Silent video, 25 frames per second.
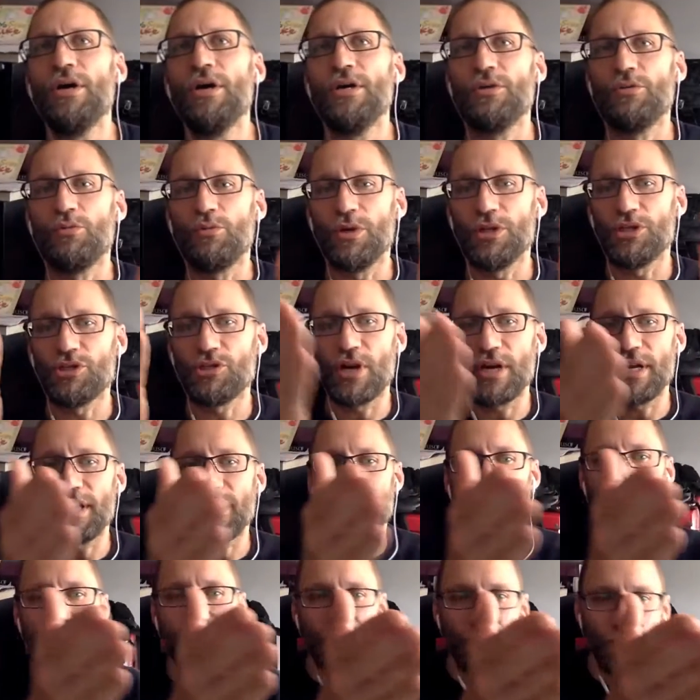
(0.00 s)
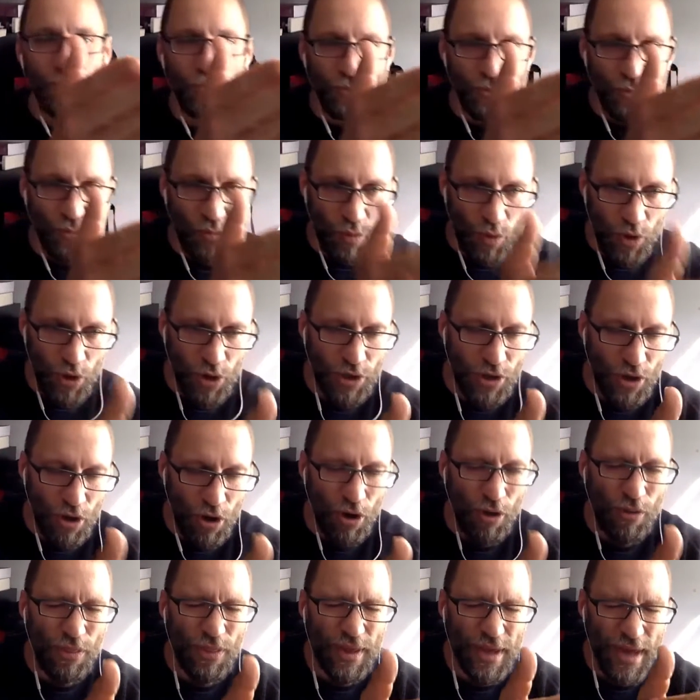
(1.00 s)
we're trying to work
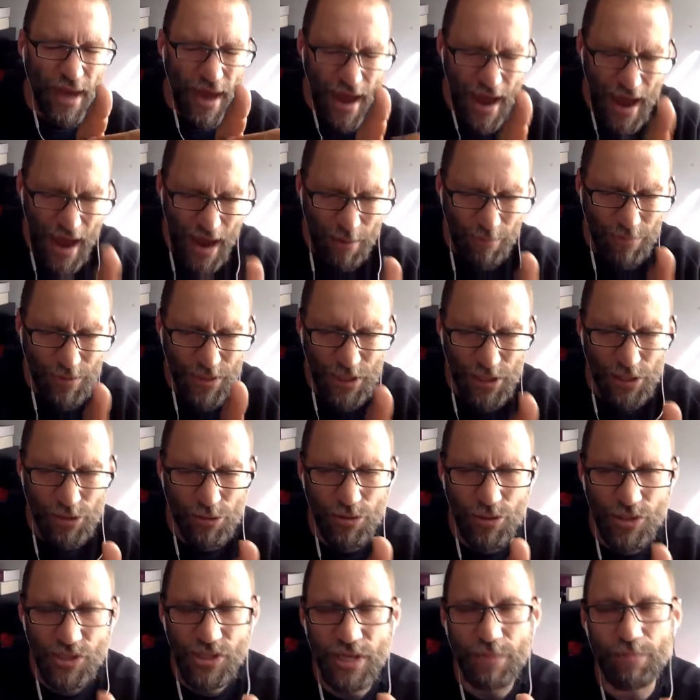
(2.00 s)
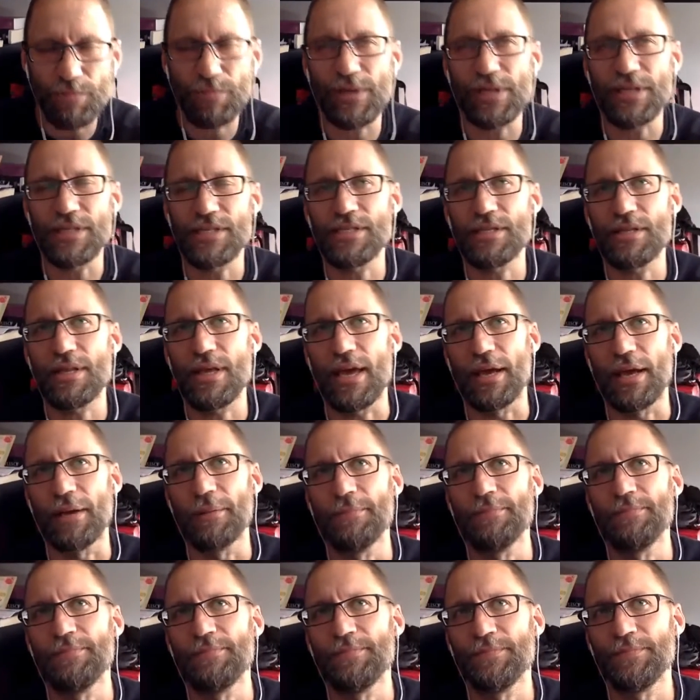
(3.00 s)
on the absolute simplest thing,
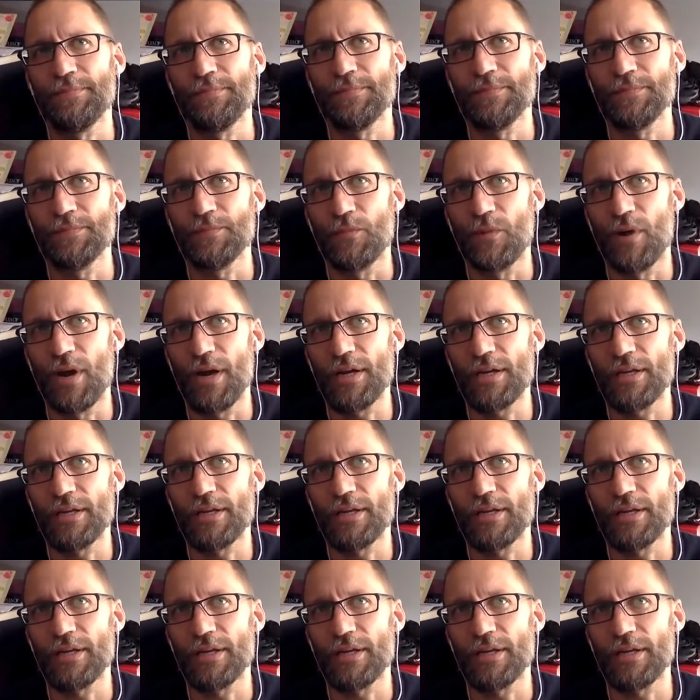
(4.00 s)
right?